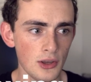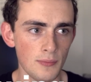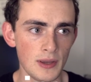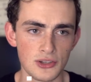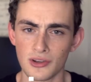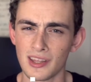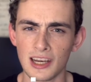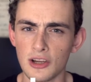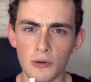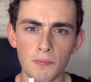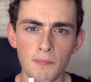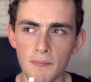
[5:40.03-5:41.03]
make sure that I
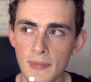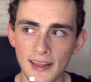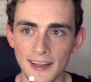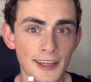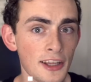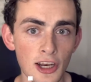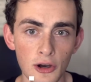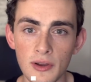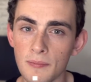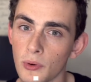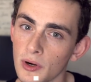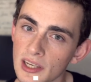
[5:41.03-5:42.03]
don't miss, you know,
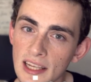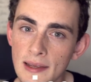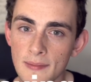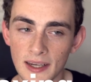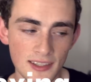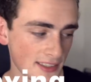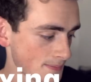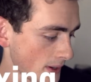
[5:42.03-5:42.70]
important emails.